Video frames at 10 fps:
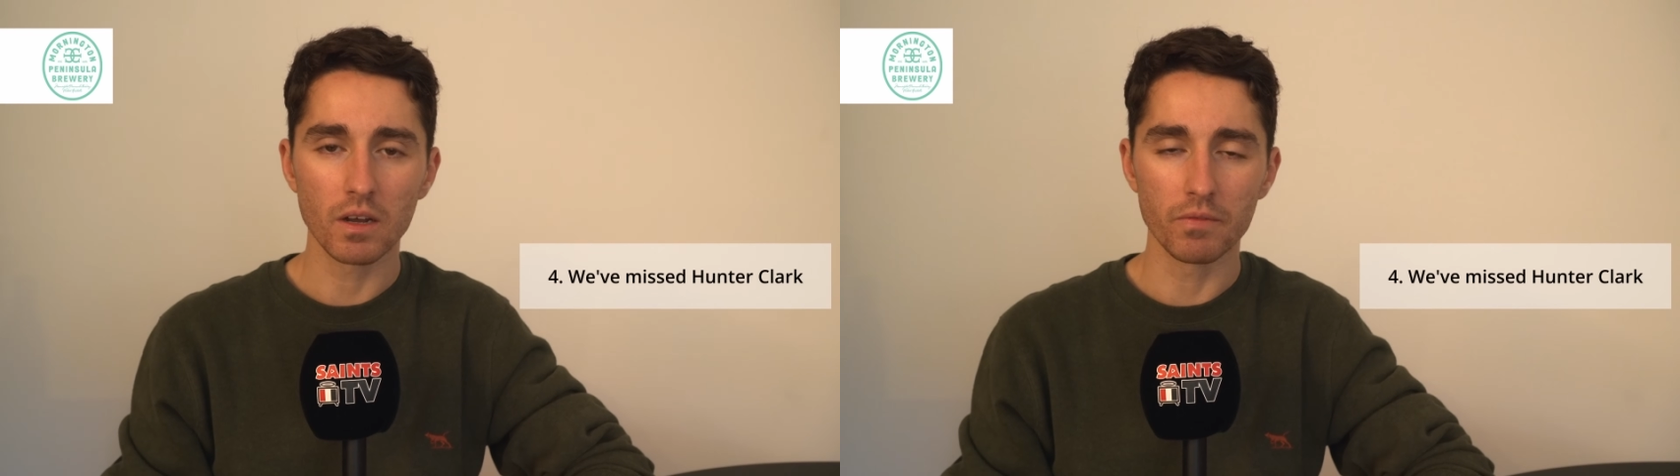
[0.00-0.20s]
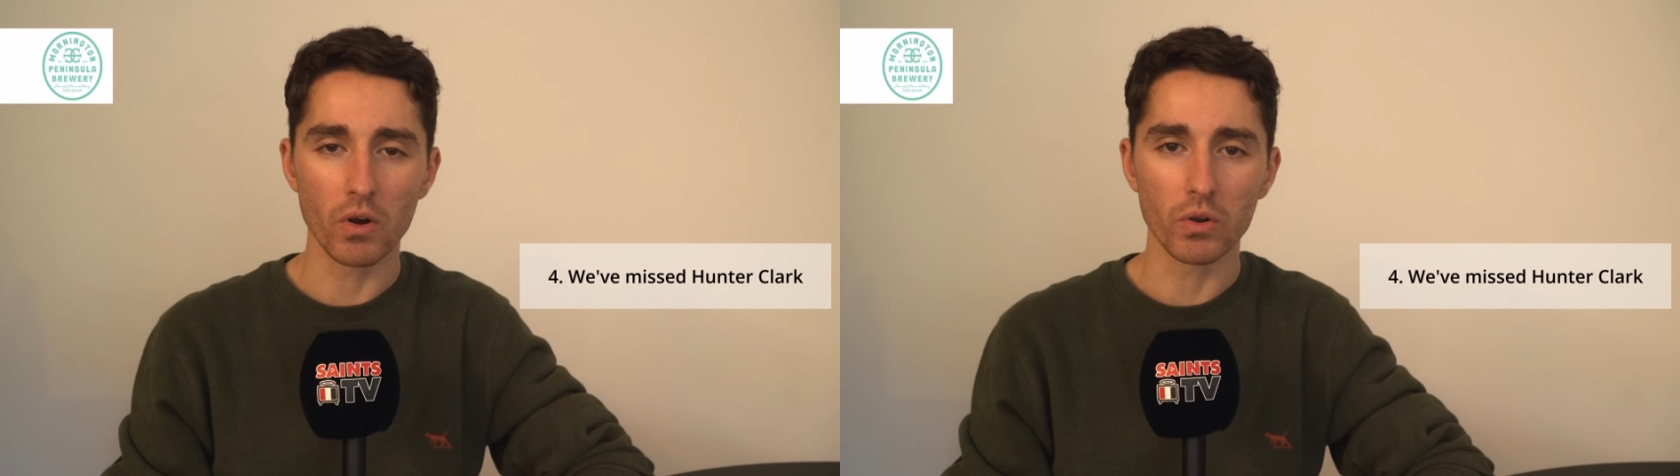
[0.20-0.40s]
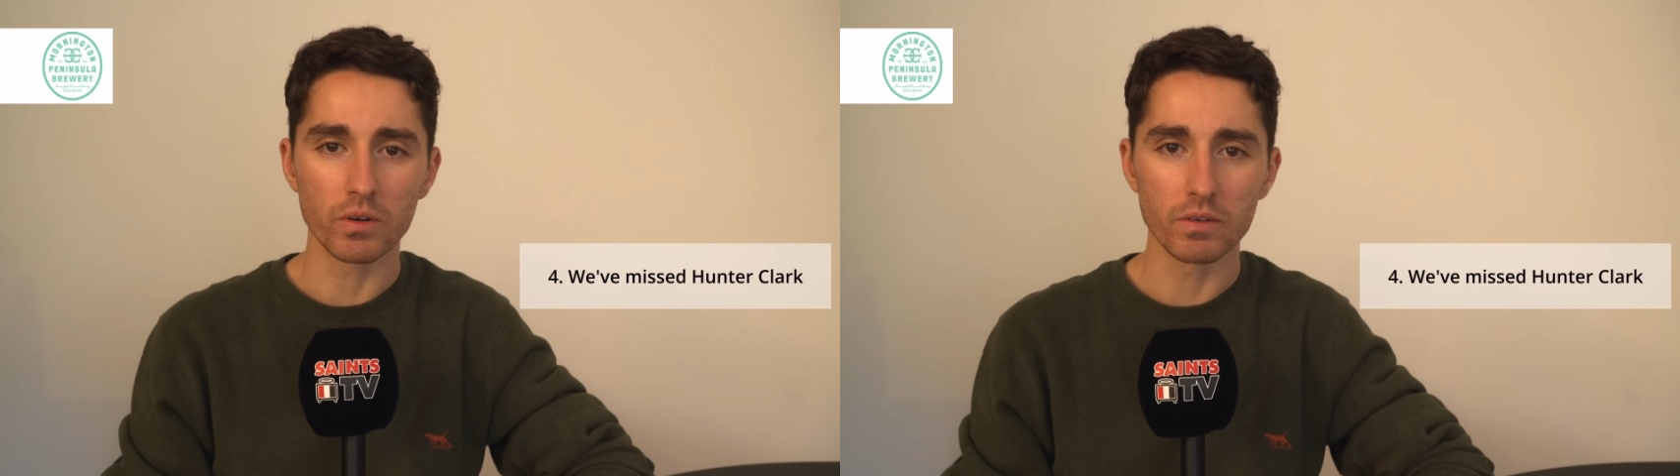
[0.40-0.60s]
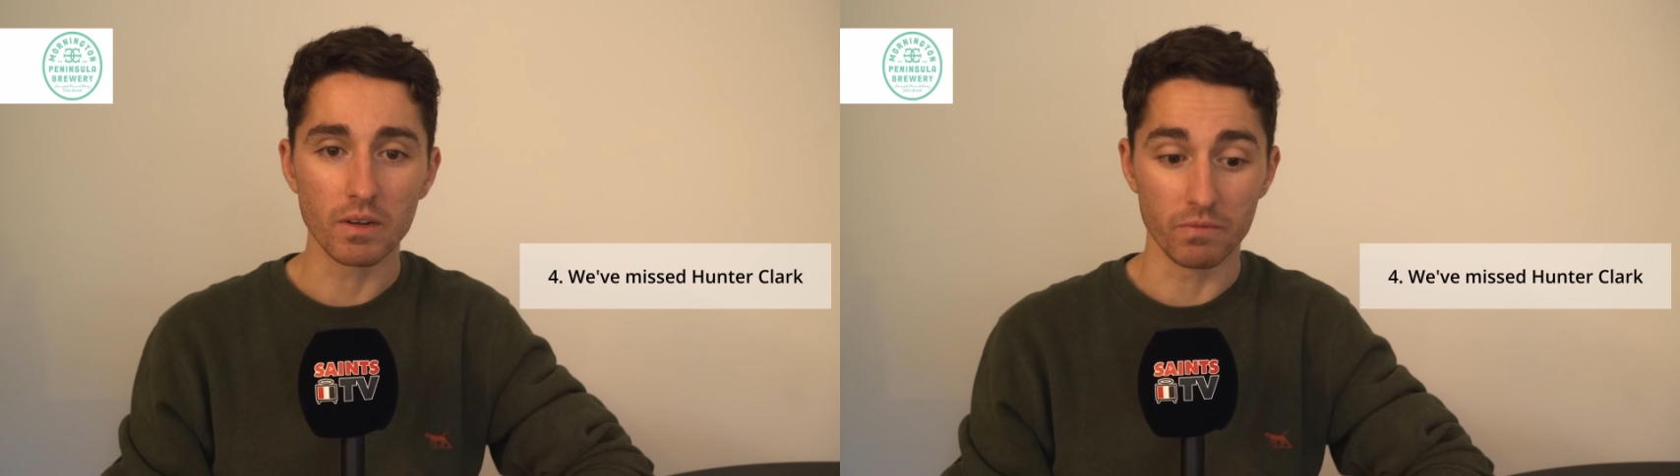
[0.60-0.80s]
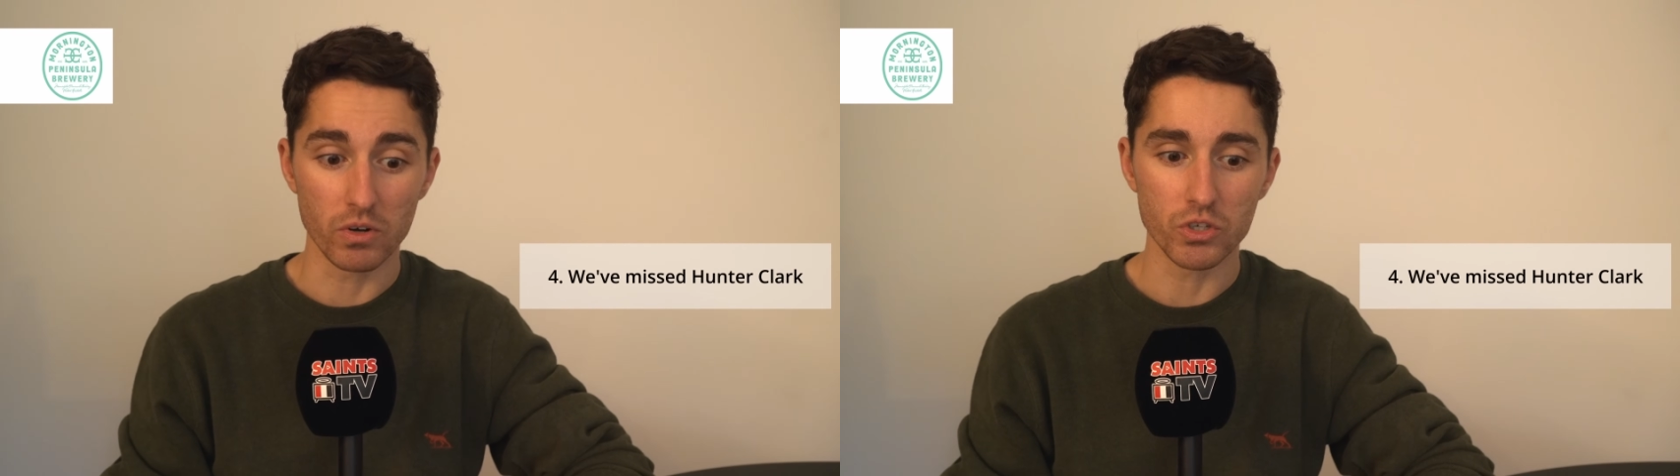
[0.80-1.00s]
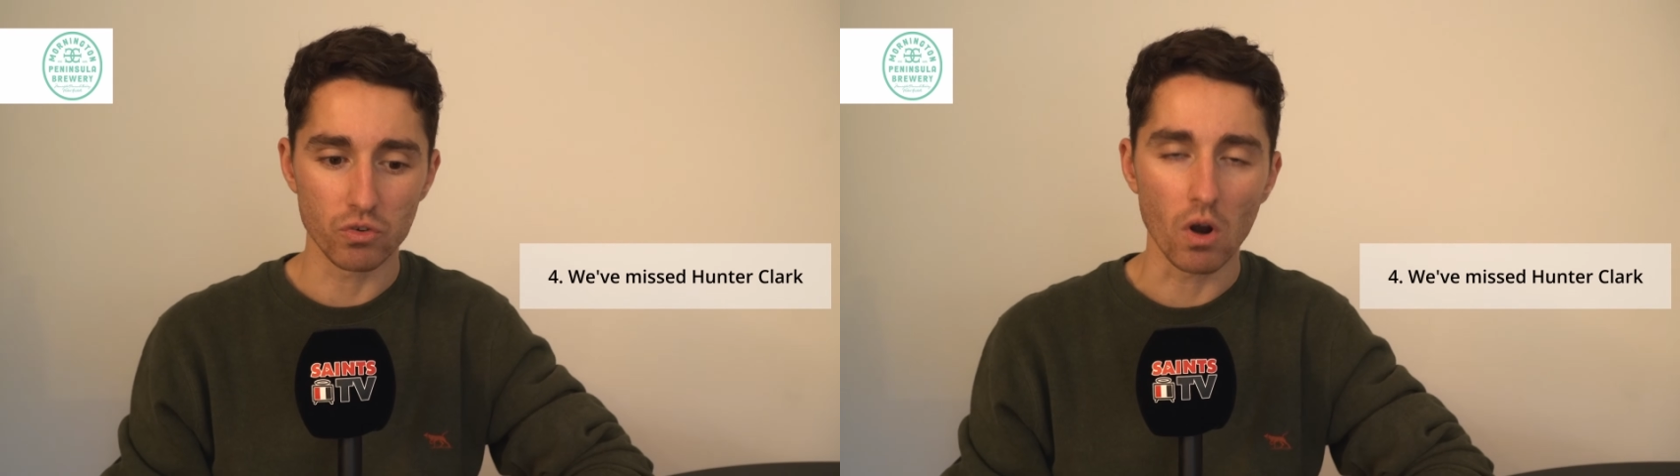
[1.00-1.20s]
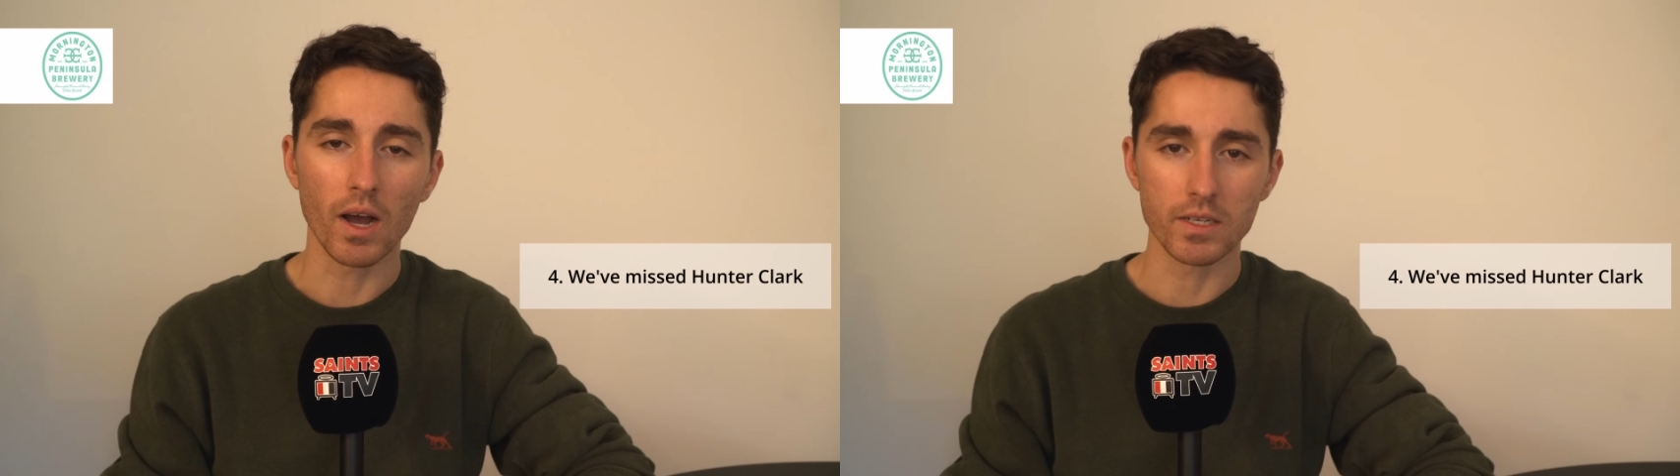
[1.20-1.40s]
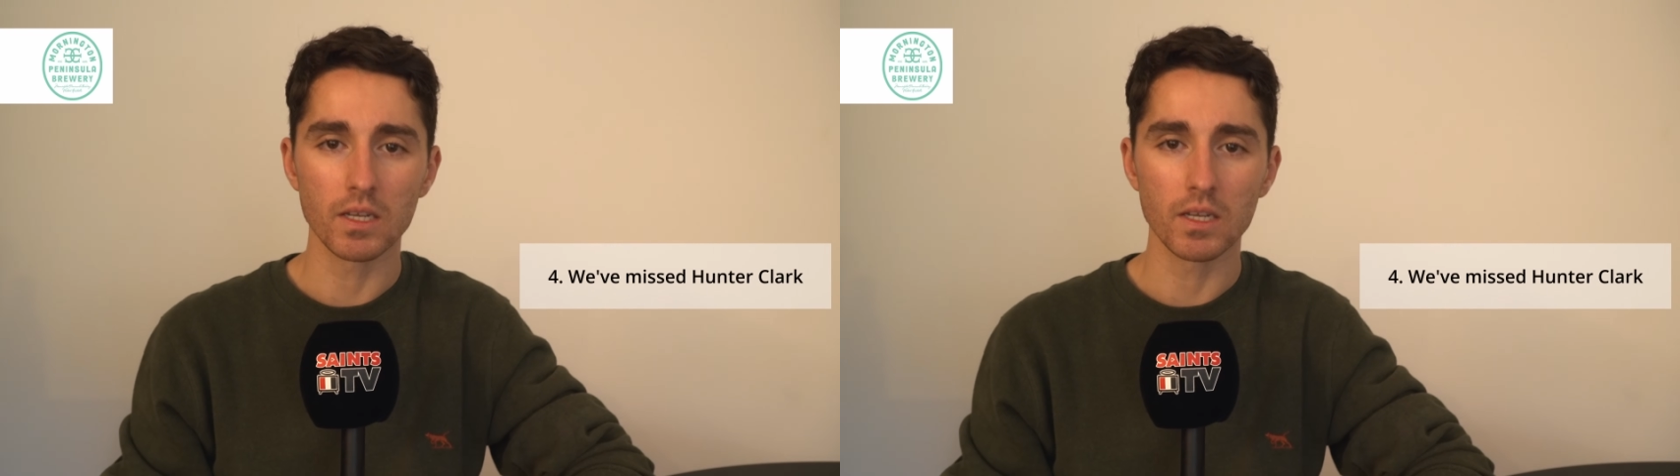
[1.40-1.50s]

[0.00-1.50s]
a very good and very strong Hunter